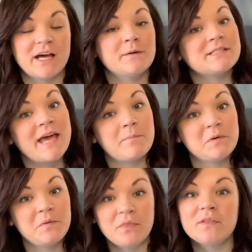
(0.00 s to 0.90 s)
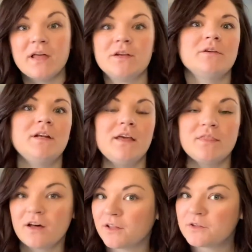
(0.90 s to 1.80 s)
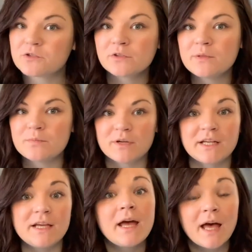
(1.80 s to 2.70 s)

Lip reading: I was happy with the lettering. I thought it looked really pretty.